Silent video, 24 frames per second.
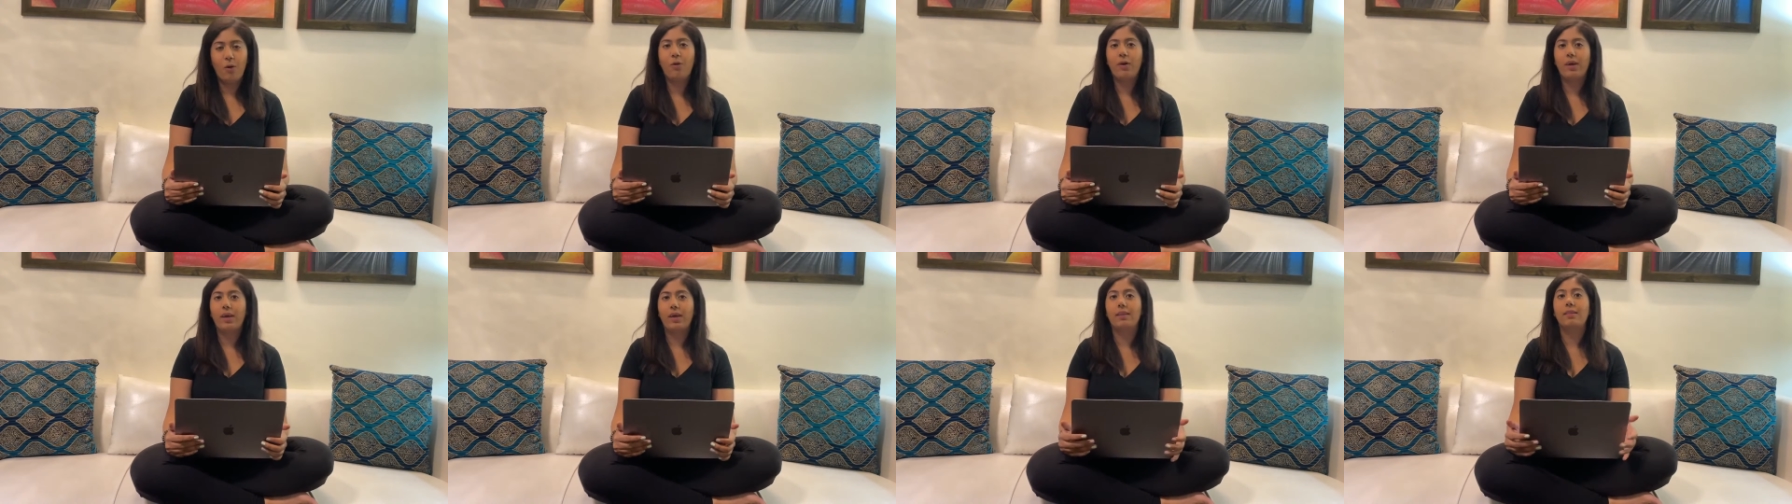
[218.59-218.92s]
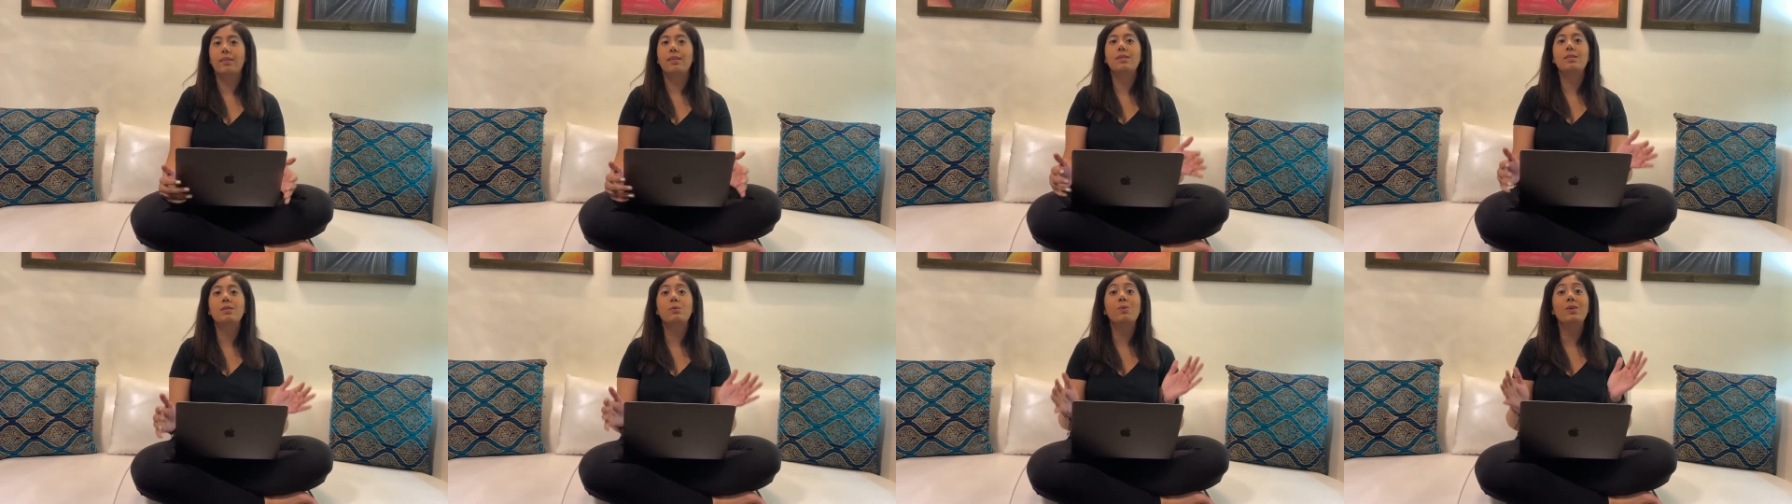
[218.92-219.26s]
Okay,
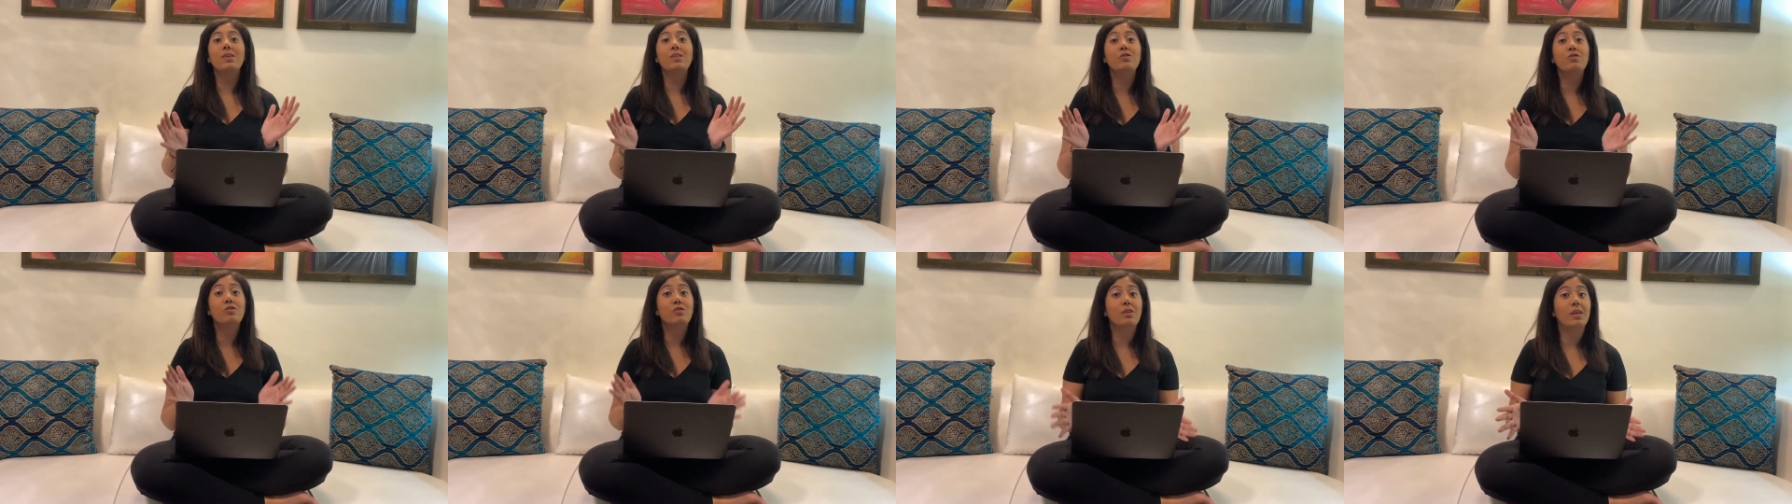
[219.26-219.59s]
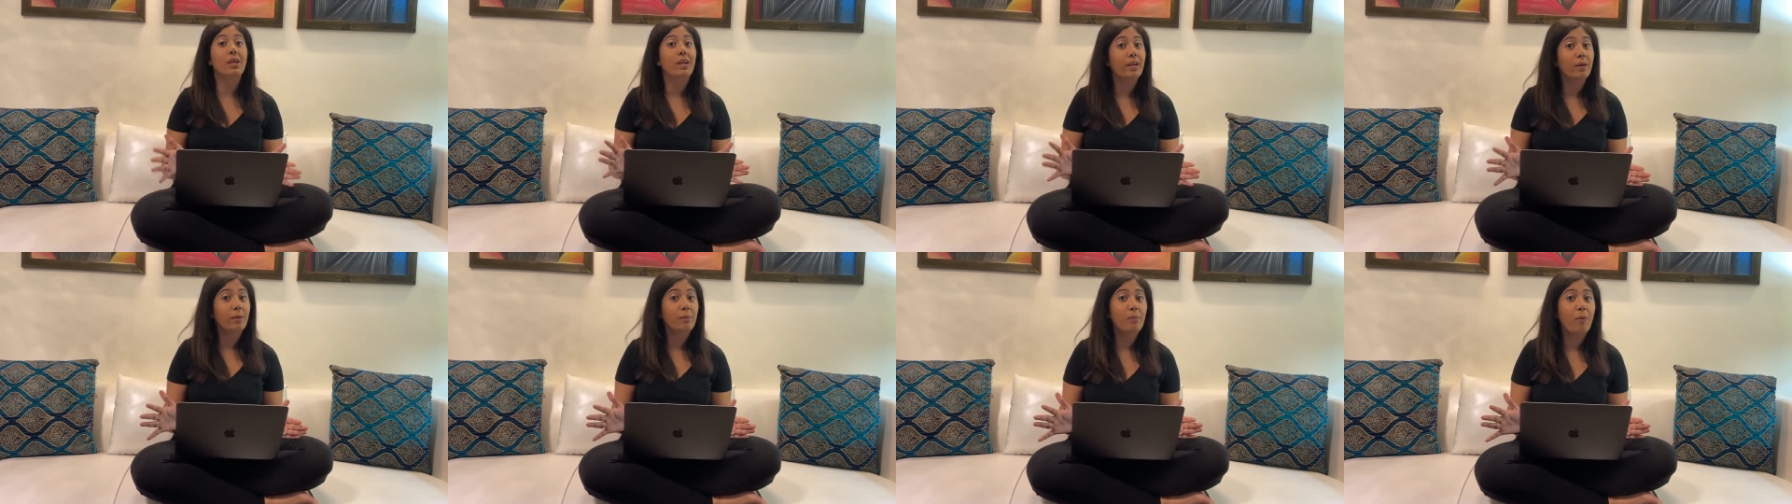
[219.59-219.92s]
this one's
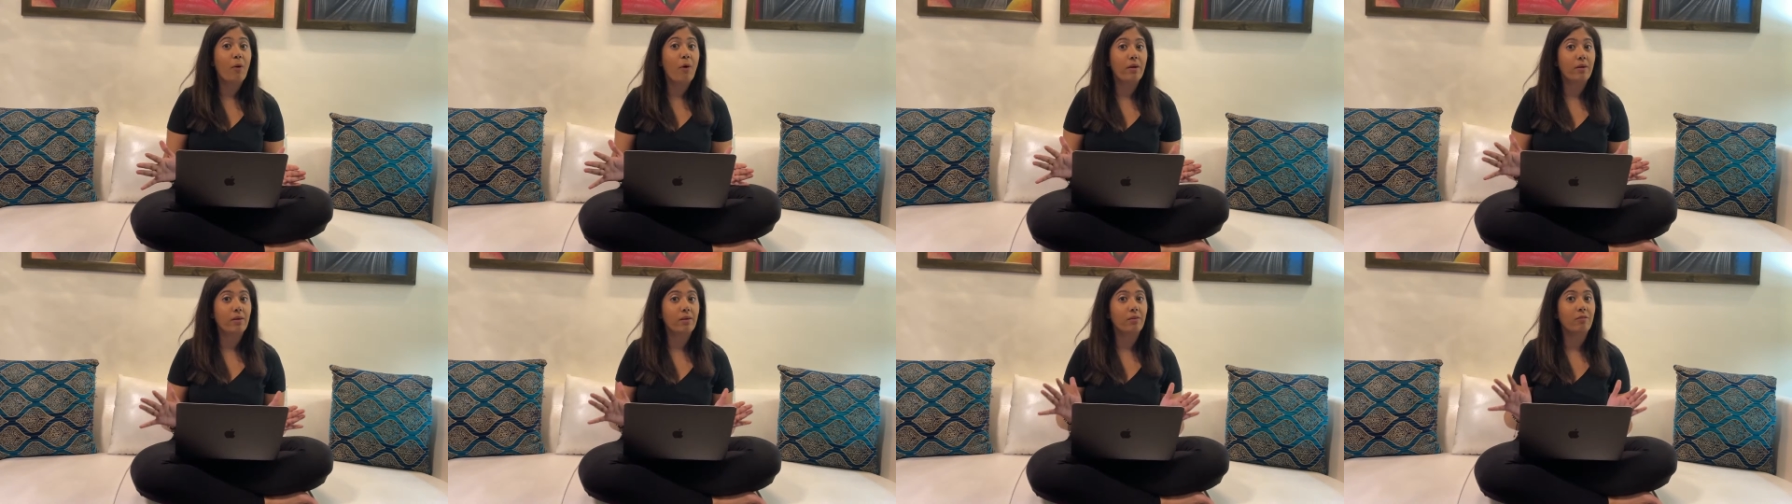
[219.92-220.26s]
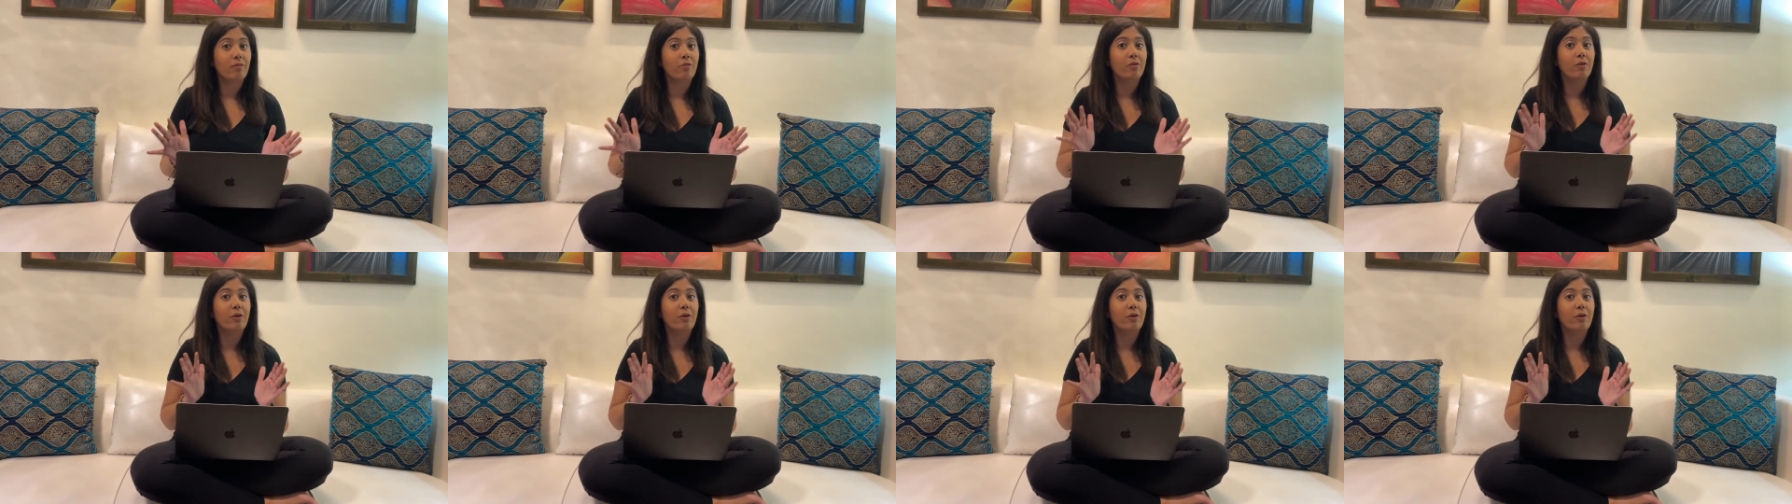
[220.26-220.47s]
really important